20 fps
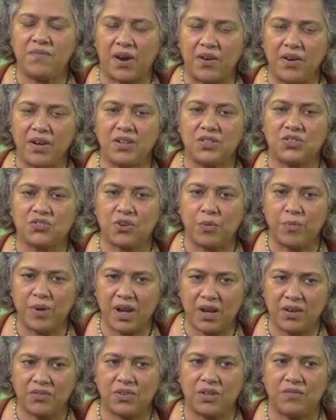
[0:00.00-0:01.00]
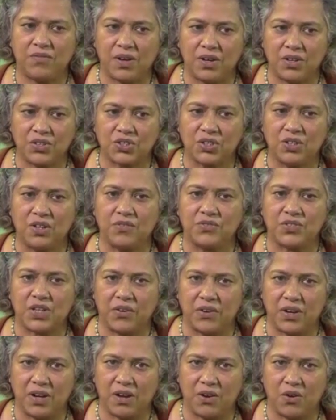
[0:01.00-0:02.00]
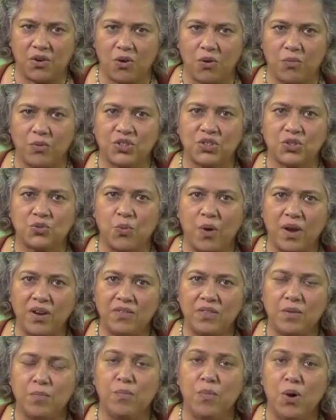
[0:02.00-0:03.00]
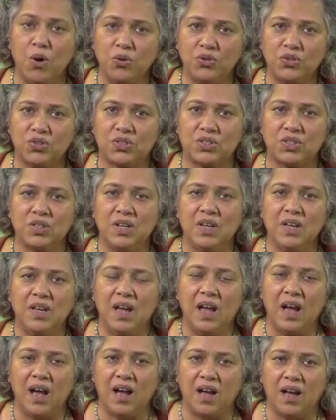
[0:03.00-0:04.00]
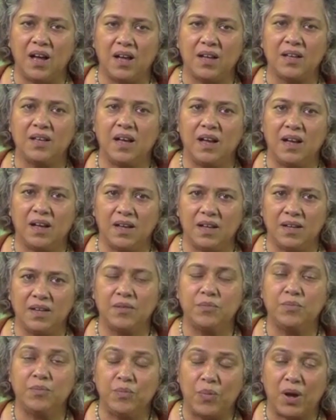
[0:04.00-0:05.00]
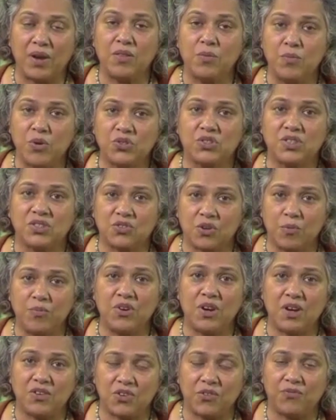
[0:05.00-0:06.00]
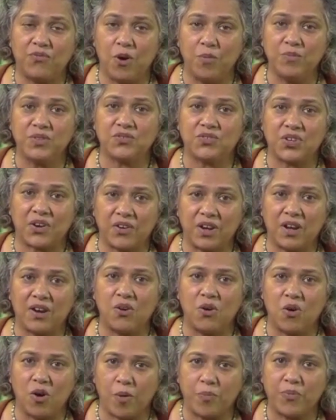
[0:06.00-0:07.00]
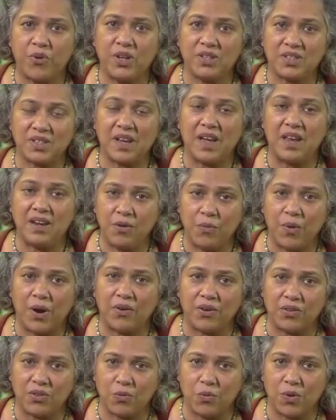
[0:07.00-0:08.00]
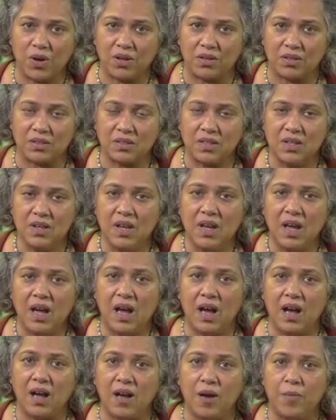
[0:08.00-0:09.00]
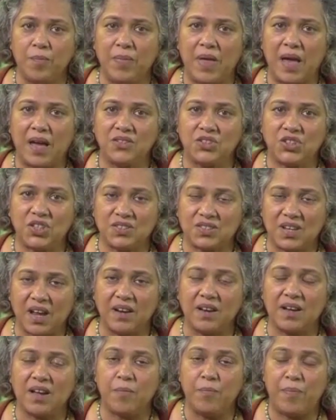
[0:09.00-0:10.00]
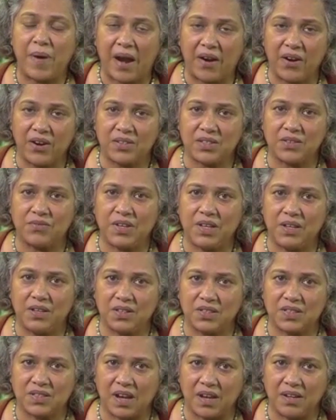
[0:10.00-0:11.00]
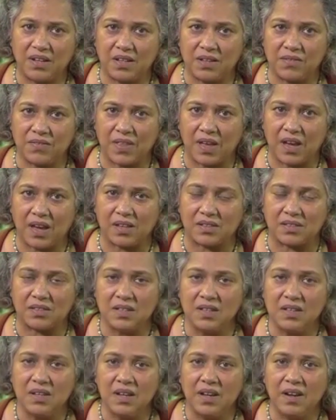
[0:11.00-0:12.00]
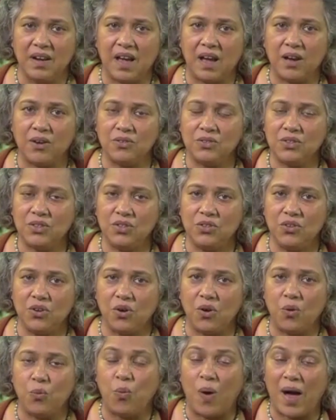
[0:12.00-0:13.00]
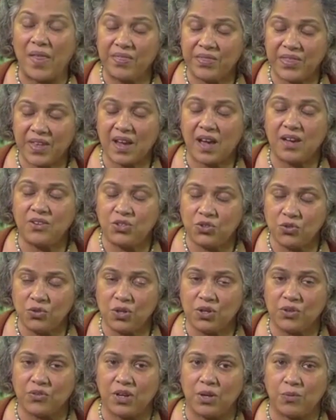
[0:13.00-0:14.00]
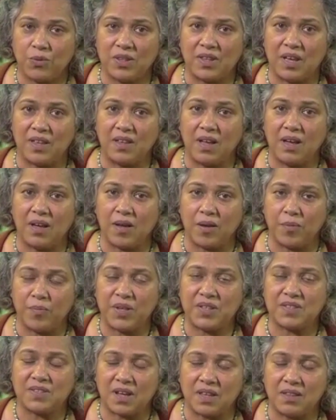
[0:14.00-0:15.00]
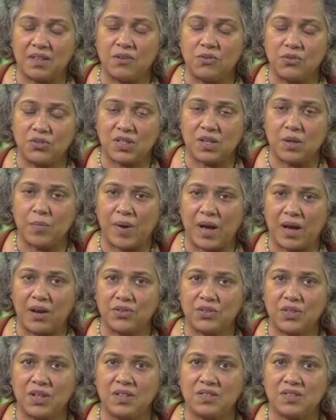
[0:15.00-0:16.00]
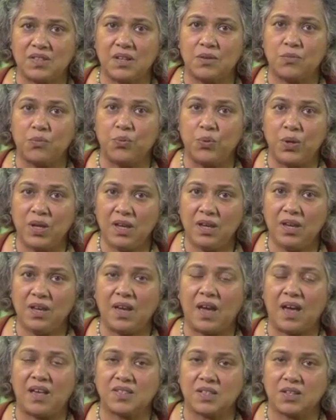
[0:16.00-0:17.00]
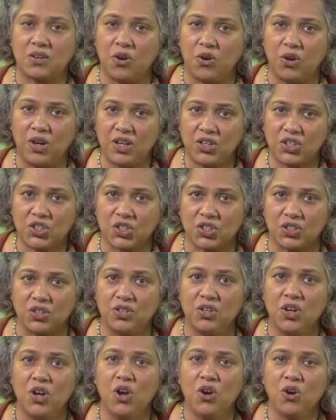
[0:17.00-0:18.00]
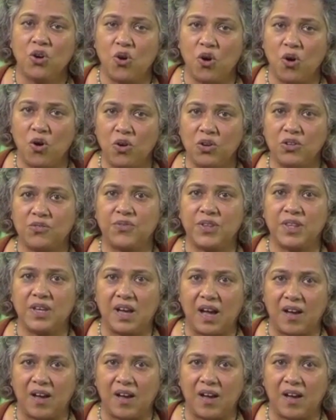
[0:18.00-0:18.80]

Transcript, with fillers: very discriminatory version of Sharia law, which is one of the most uh, uh, one of the most discriminatory forms of Sharia law operating anywhere in the world. Okay. Um, and she's done a comparative legal study of that. Okay. Now, you know, one thing I do agree with uh, Mr. Andalusi about is that we, as a coalition, called for the